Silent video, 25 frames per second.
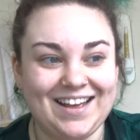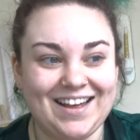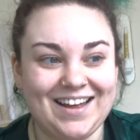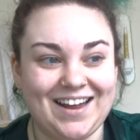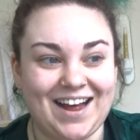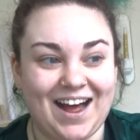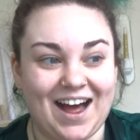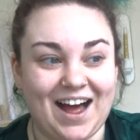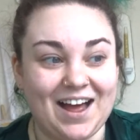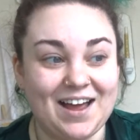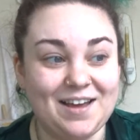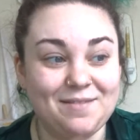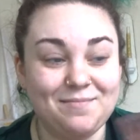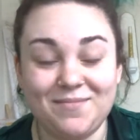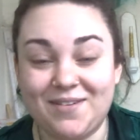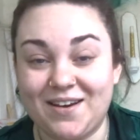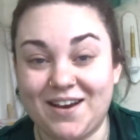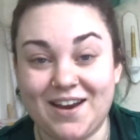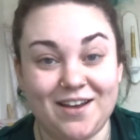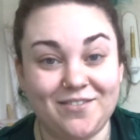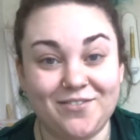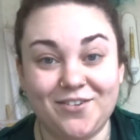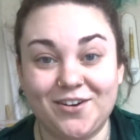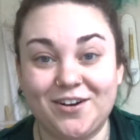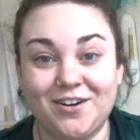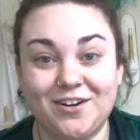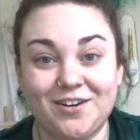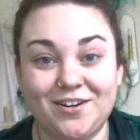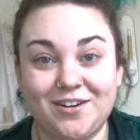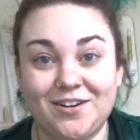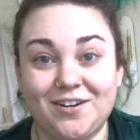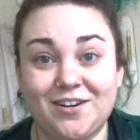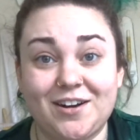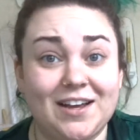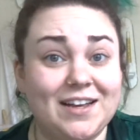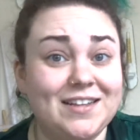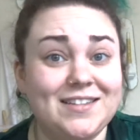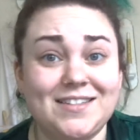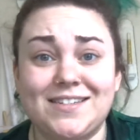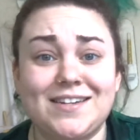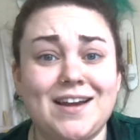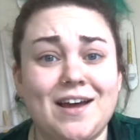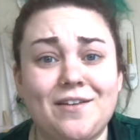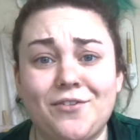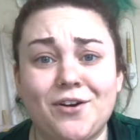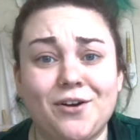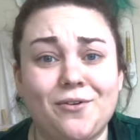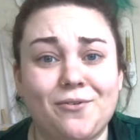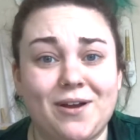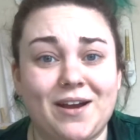it's
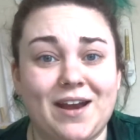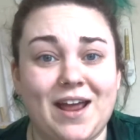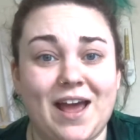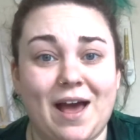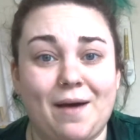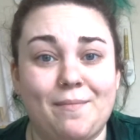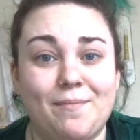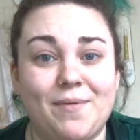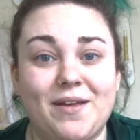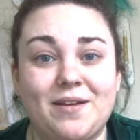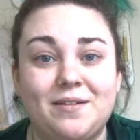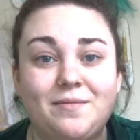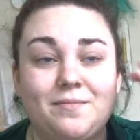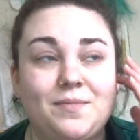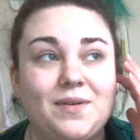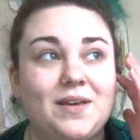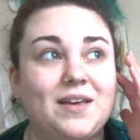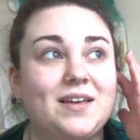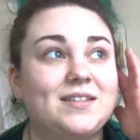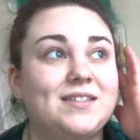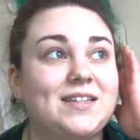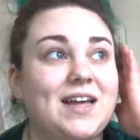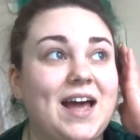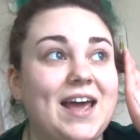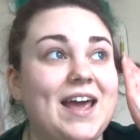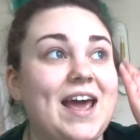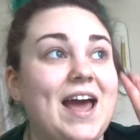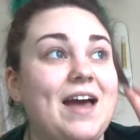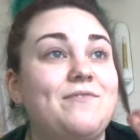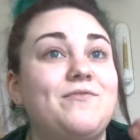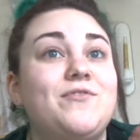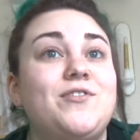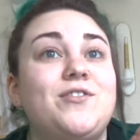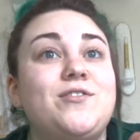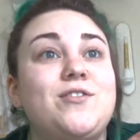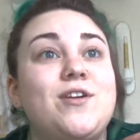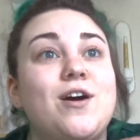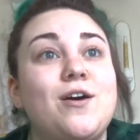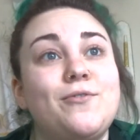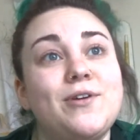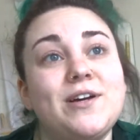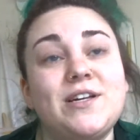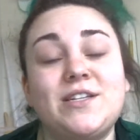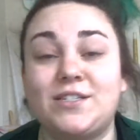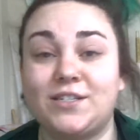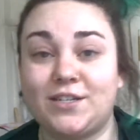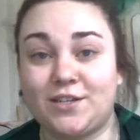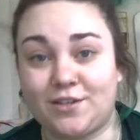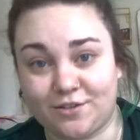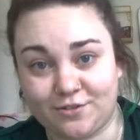never going to happen because I have no
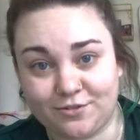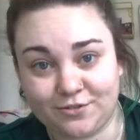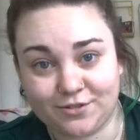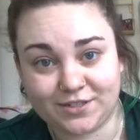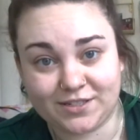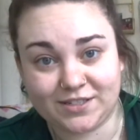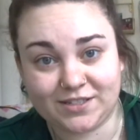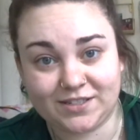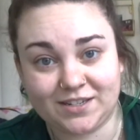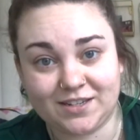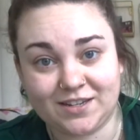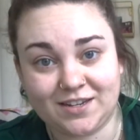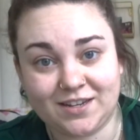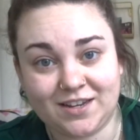excuse